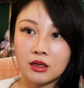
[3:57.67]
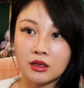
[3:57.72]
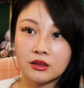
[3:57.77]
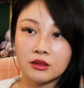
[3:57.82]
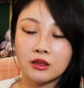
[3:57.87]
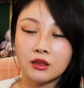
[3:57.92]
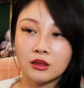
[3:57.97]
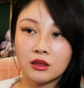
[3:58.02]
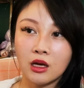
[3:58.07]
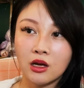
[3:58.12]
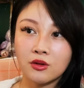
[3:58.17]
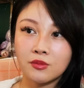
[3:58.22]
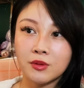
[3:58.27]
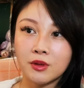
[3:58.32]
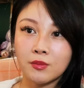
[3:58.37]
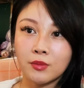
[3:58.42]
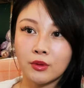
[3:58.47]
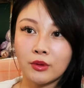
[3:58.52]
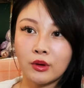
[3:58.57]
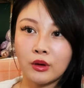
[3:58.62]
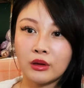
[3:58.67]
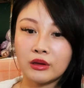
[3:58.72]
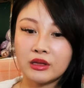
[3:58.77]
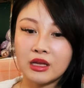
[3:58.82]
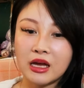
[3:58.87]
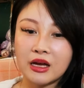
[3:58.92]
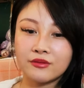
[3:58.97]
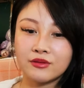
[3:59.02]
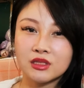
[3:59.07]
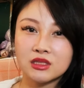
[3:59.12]
And I think a lot of people,
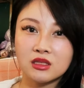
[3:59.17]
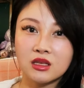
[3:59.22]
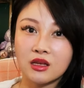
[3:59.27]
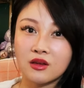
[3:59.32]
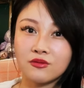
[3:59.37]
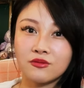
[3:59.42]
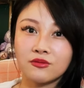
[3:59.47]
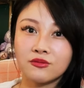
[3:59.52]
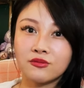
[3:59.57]
they have this, like,